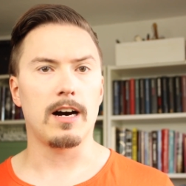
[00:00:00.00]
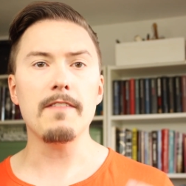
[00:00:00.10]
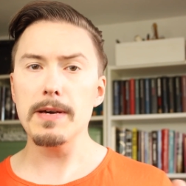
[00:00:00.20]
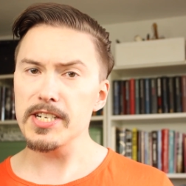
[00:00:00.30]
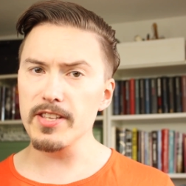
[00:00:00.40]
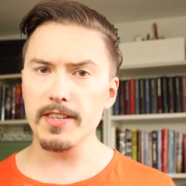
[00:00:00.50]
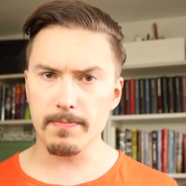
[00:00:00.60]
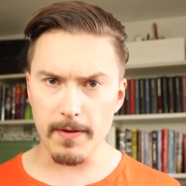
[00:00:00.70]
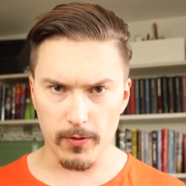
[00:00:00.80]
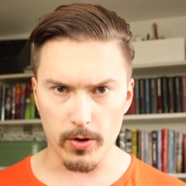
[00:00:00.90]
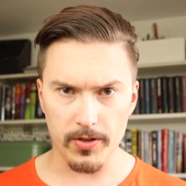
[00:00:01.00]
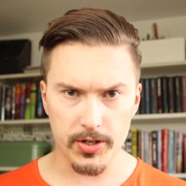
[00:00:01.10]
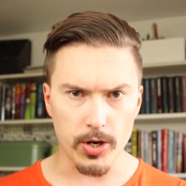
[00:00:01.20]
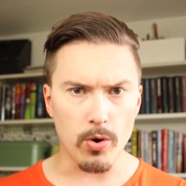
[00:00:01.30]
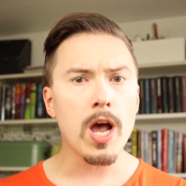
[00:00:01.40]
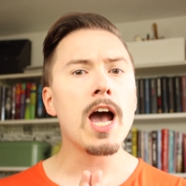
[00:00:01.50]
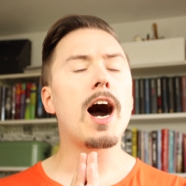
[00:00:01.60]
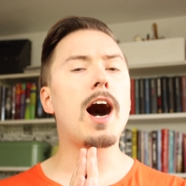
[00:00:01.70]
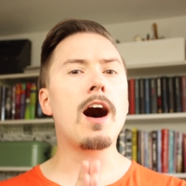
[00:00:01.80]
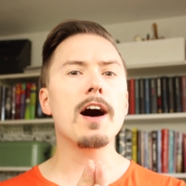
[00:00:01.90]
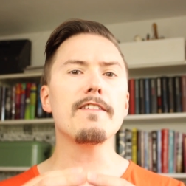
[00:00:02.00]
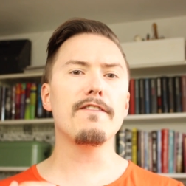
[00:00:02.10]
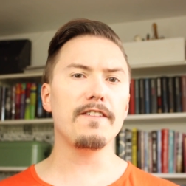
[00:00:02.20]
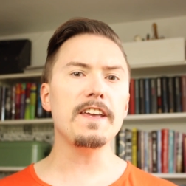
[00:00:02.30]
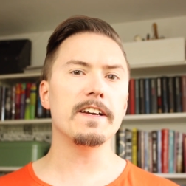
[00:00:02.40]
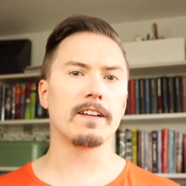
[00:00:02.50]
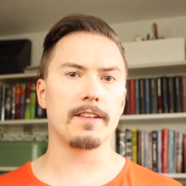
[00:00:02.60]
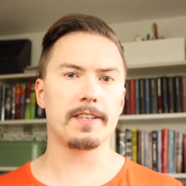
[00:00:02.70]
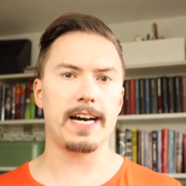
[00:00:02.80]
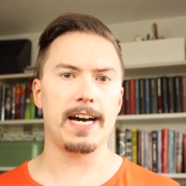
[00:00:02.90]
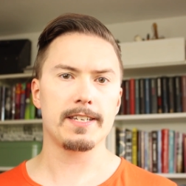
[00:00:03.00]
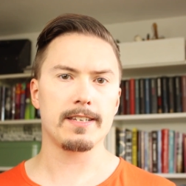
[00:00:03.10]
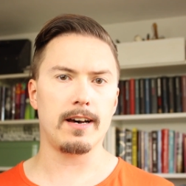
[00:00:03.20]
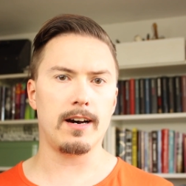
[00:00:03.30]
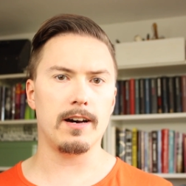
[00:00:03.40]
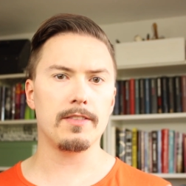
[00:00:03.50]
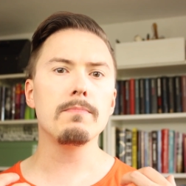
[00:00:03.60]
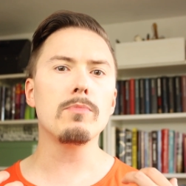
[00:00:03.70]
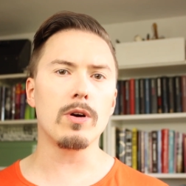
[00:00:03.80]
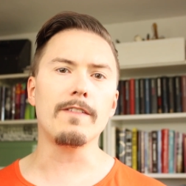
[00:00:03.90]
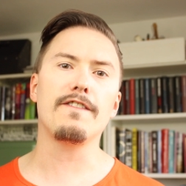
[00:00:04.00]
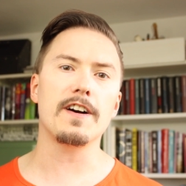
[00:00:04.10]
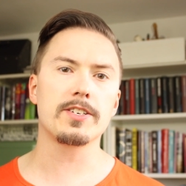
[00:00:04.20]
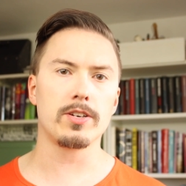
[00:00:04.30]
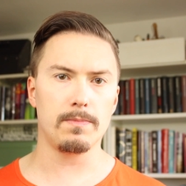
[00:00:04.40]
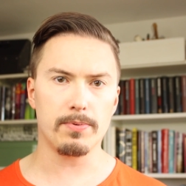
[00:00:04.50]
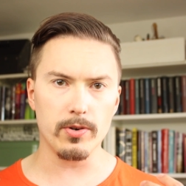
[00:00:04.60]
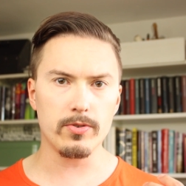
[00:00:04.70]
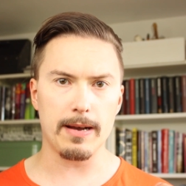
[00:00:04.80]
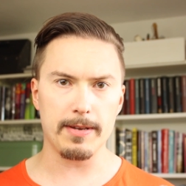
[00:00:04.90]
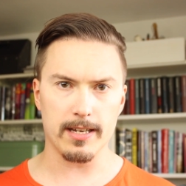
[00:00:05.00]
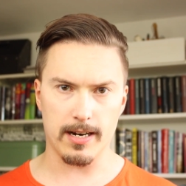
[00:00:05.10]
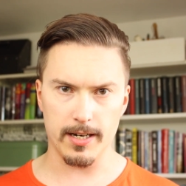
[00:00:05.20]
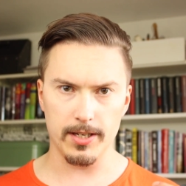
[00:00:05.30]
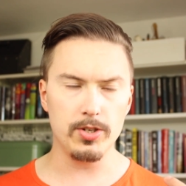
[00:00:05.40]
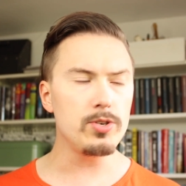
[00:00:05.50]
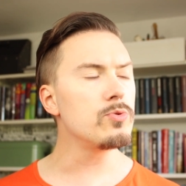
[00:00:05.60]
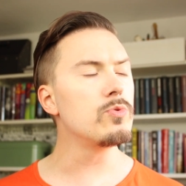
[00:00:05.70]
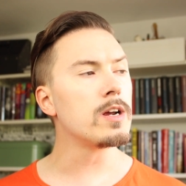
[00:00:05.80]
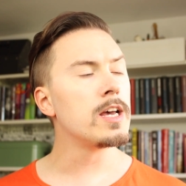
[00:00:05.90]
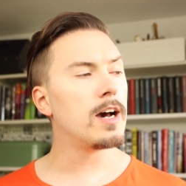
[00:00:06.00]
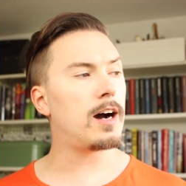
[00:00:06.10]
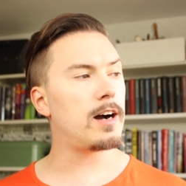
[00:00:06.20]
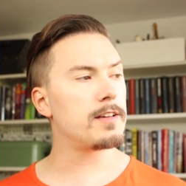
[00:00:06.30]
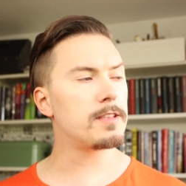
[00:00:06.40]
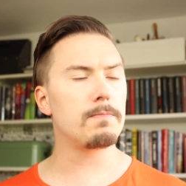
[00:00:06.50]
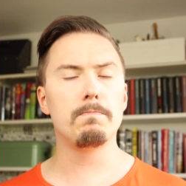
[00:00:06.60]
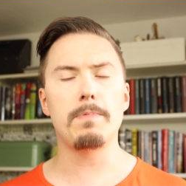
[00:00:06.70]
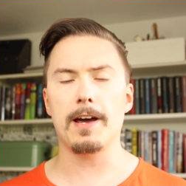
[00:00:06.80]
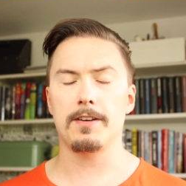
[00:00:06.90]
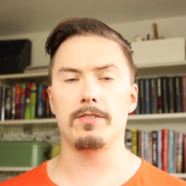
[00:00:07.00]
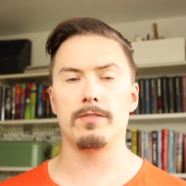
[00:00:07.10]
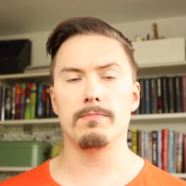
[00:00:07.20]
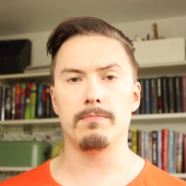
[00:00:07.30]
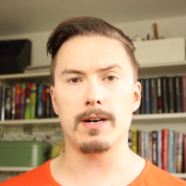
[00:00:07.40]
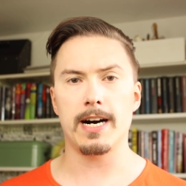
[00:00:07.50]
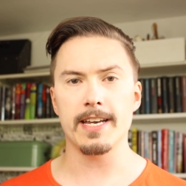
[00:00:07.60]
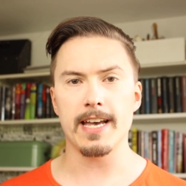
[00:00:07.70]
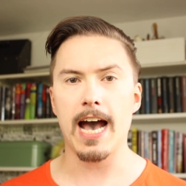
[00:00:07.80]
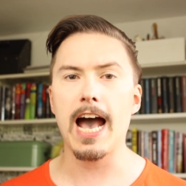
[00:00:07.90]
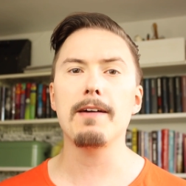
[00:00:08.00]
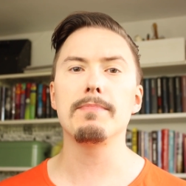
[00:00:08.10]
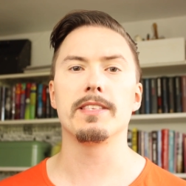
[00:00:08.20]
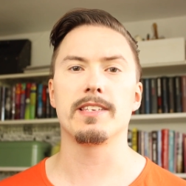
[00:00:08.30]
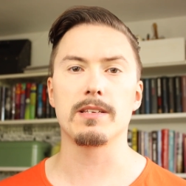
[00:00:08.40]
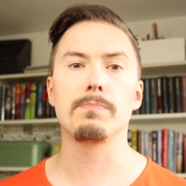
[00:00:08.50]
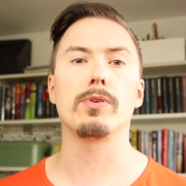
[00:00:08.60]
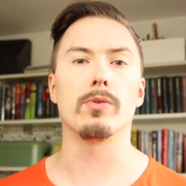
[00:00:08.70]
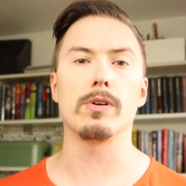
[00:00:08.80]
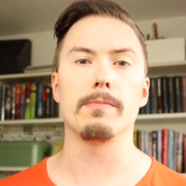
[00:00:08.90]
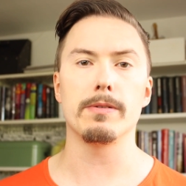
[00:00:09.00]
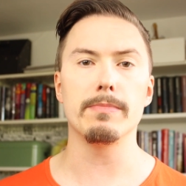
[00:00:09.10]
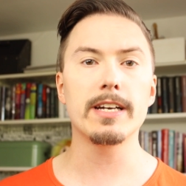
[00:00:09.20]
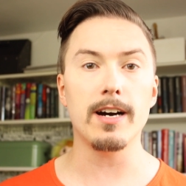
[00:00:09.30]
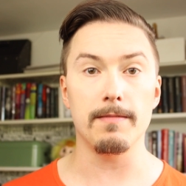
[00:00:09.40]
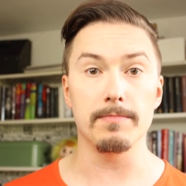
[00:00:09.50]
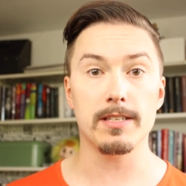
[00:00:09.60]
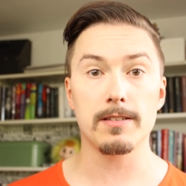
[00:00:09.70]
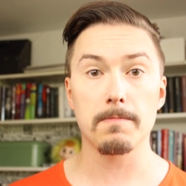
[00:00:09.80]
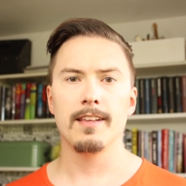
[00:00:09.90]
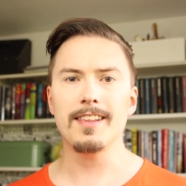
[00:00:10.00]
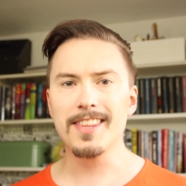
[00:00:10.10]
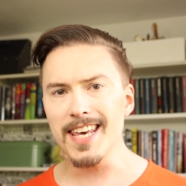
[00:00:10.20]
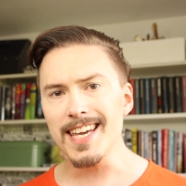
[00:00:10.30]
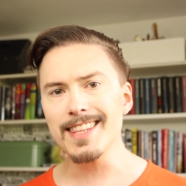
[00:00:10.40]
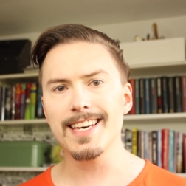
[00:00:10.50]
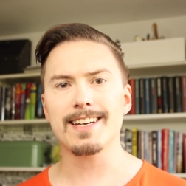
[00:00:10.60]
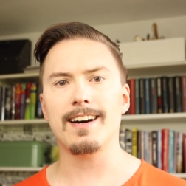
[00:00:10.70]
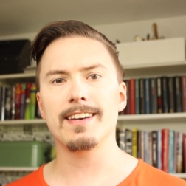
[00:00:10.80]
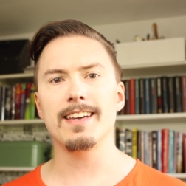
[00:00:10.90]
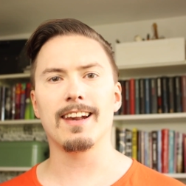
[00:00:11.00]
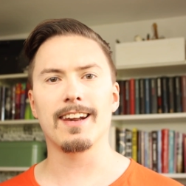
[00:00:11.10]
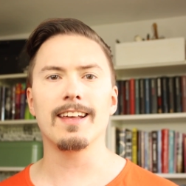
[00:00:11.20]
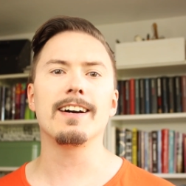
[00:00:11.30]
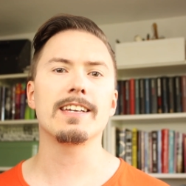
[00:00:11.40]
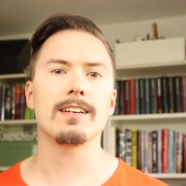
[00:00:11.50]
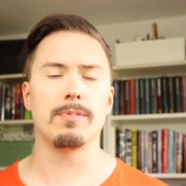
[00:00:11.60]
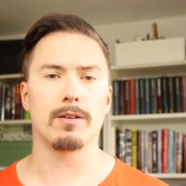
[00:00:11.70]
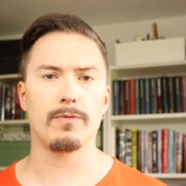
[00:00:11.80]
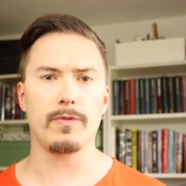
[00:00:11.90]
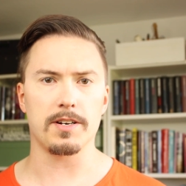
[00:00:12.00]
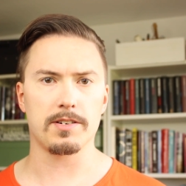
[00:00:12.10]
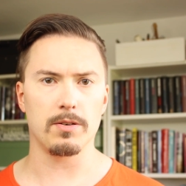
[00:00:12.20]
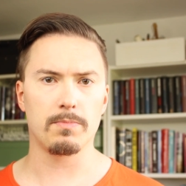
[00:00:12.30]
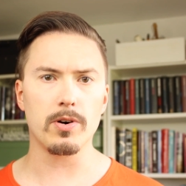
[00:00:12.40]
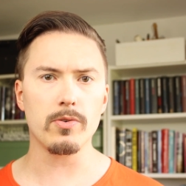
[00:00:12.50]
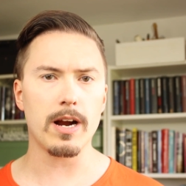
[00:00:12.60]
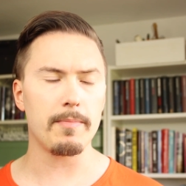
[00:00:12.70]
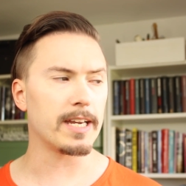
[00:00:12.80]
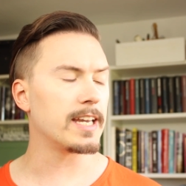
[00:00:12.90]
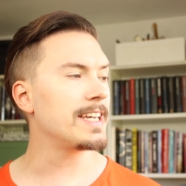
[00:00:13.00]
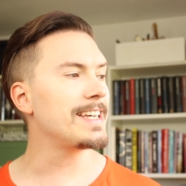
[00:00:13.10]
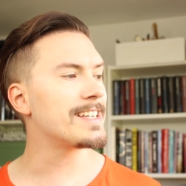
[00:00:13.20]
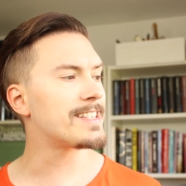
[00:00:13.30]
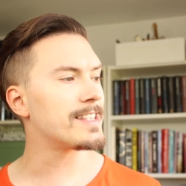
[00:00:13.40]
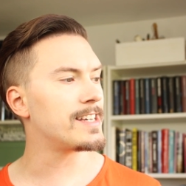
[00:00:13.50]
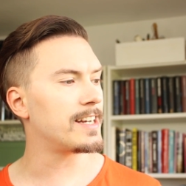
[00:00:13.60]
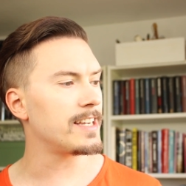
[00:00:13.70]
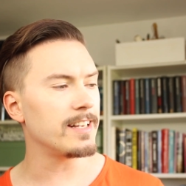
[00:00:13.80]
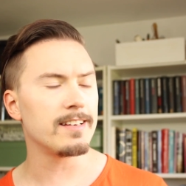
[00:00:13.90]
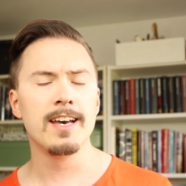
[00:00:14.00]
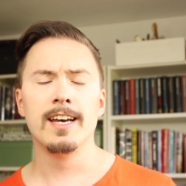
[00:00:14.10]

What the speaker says: I've mentioned this before on the show. I feel that the more functional programming I do, the better my habits as a programmer becomes. The thing that I like about functional programming is that it